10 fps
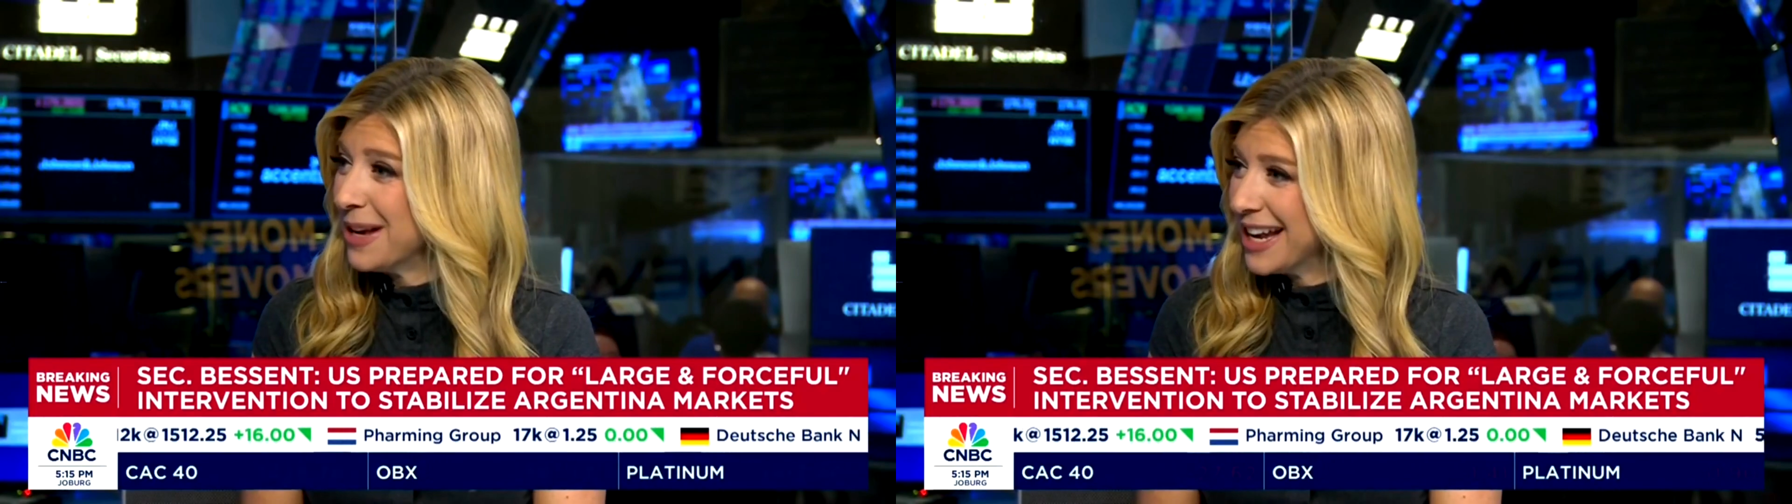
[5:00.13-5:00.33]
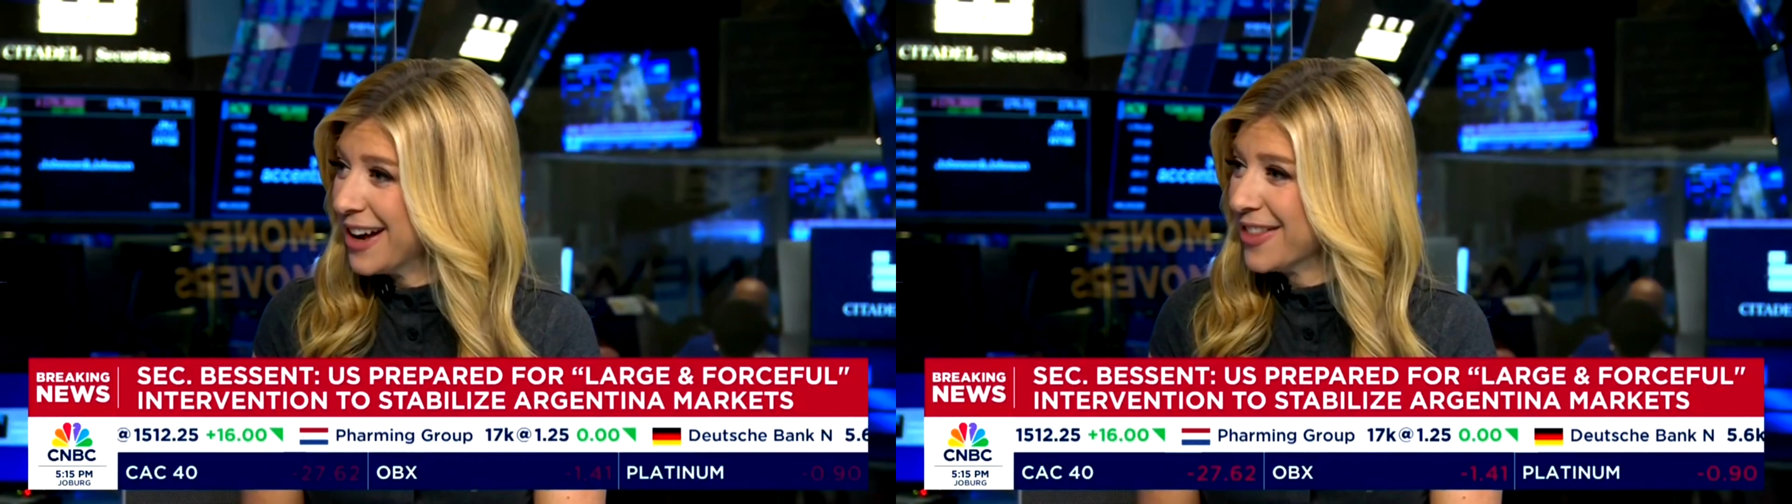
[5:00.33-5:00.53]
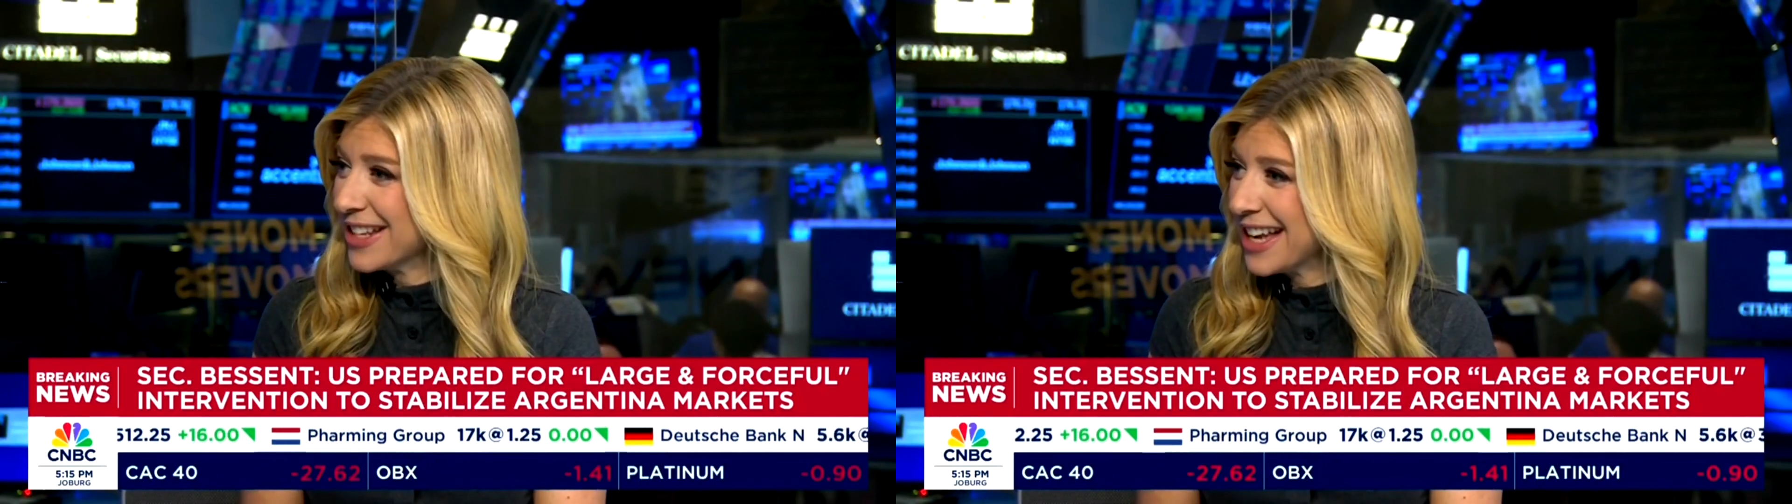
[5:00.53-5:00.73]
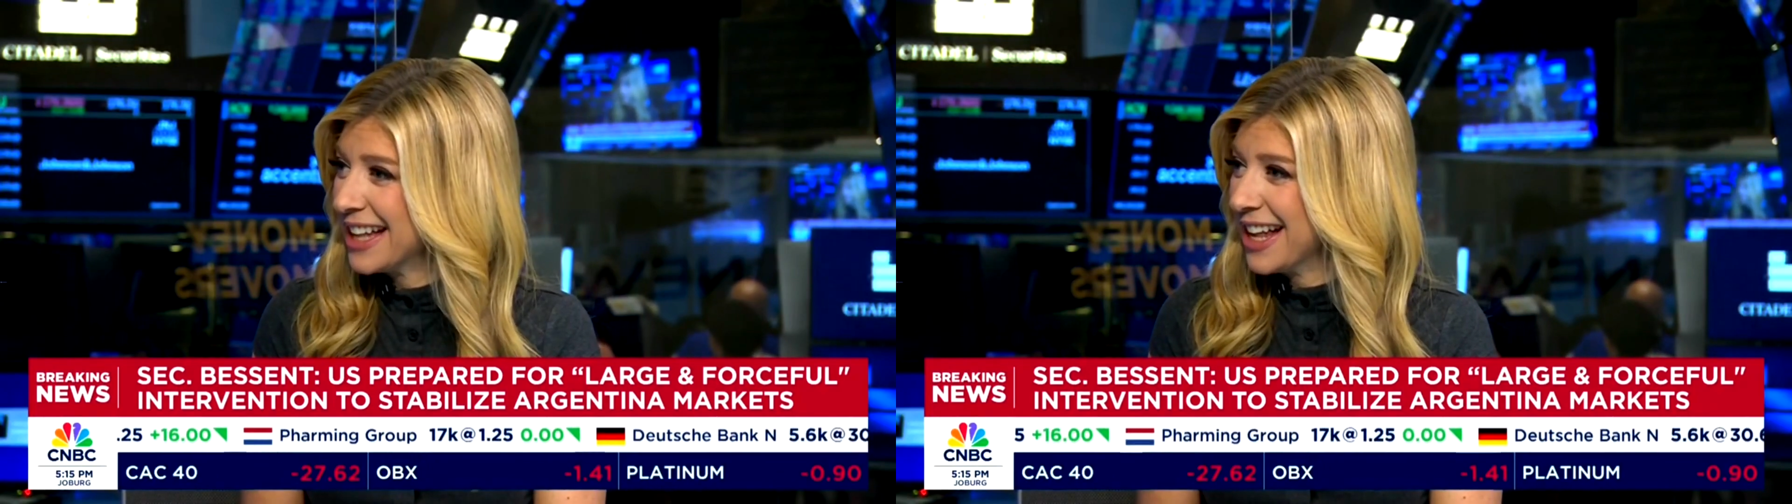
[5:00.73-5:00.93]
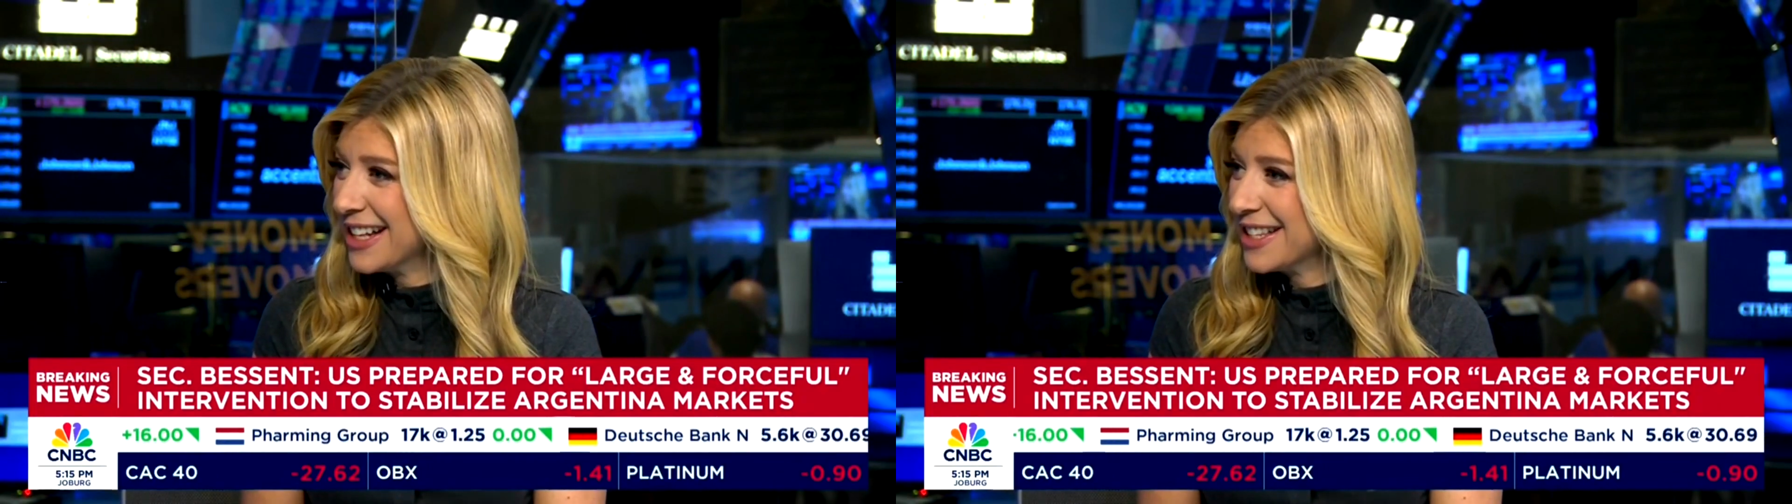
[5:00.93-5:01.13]
would be meeting on the
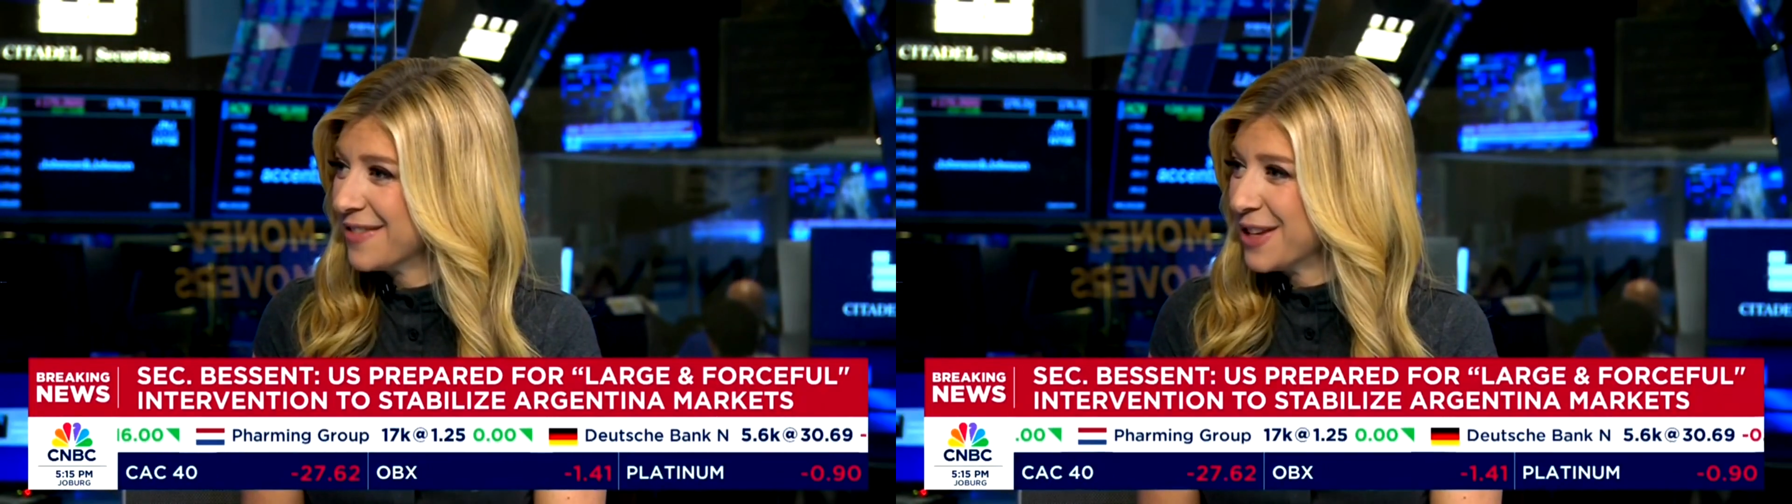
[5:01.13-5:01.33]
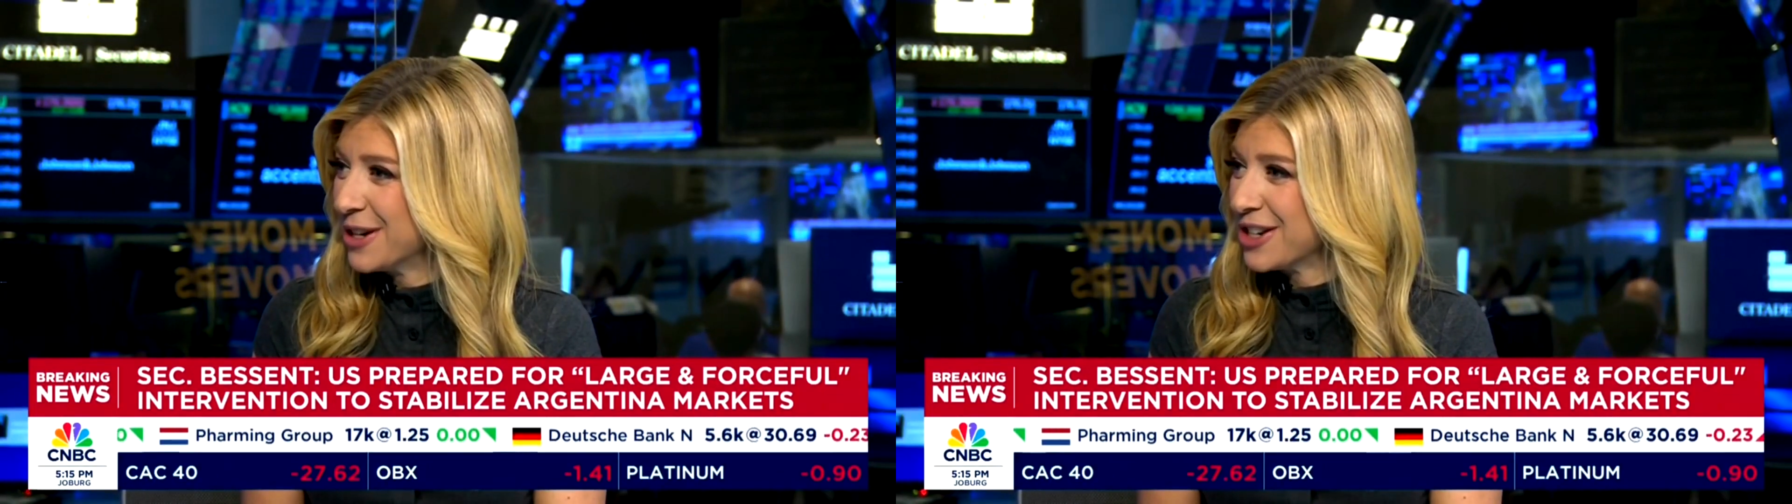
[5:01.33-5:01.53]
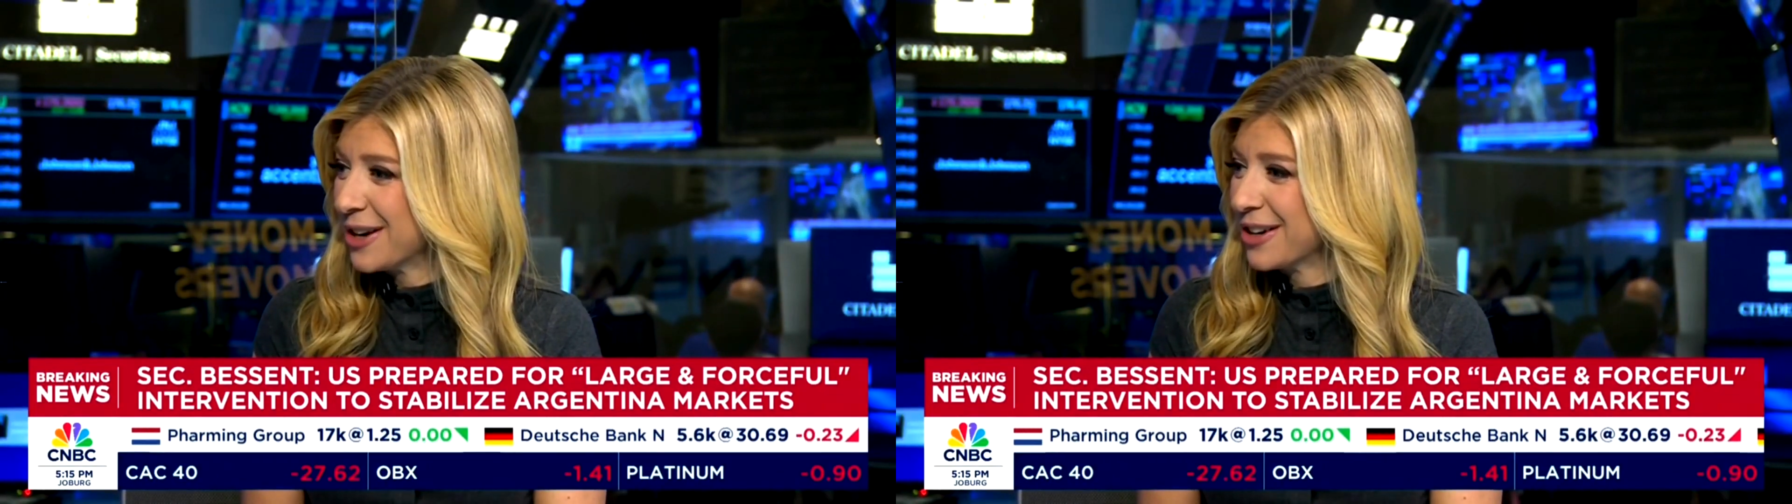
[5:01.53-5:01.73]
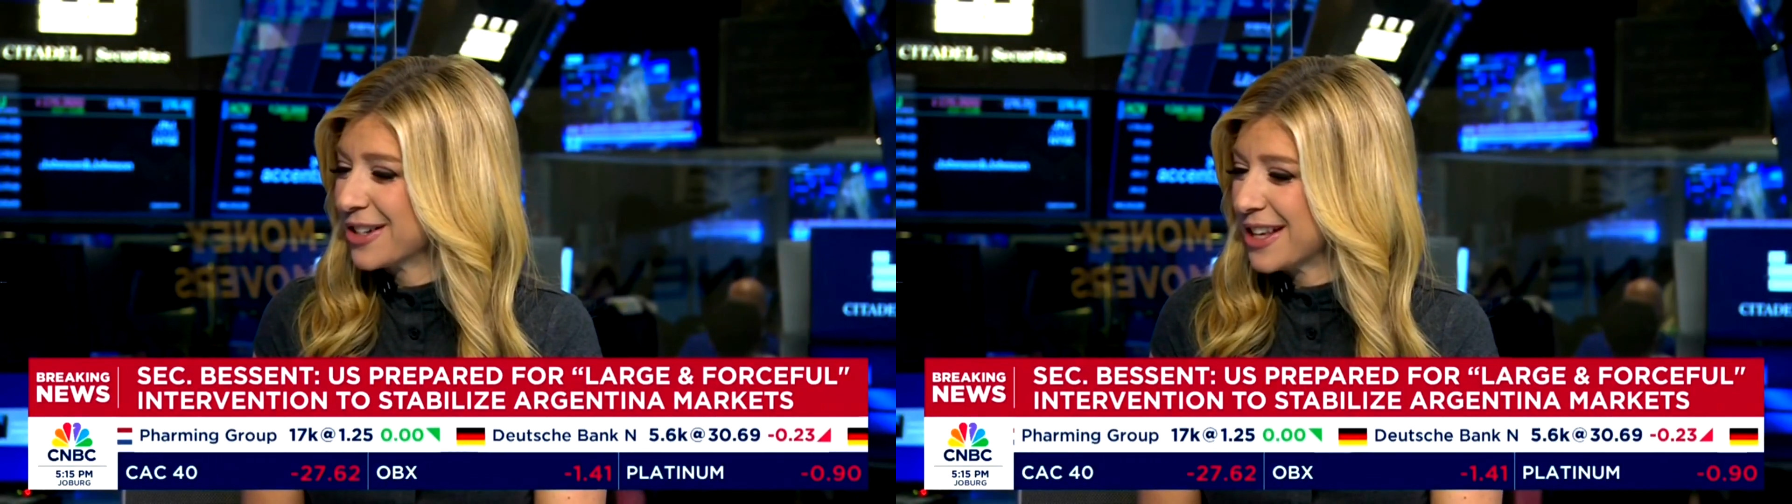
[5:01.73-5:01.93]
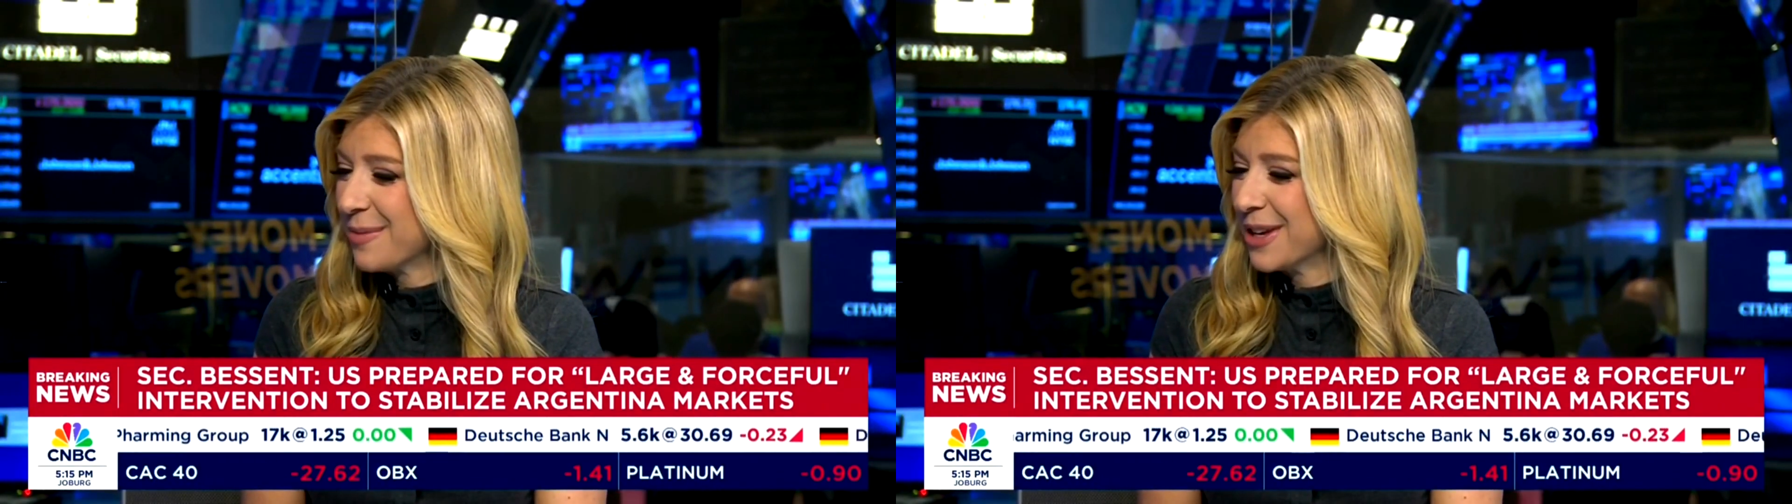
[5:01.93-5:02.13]
sidelines of the UN General
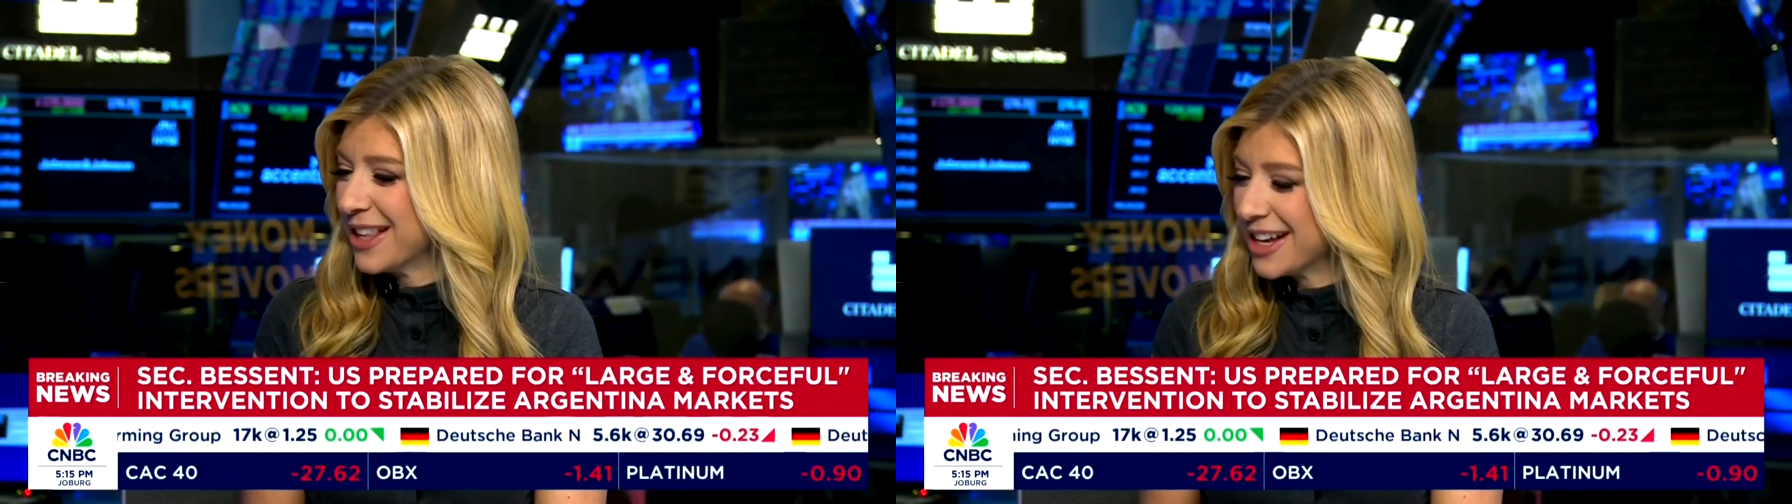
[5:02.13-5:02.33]
Assembly.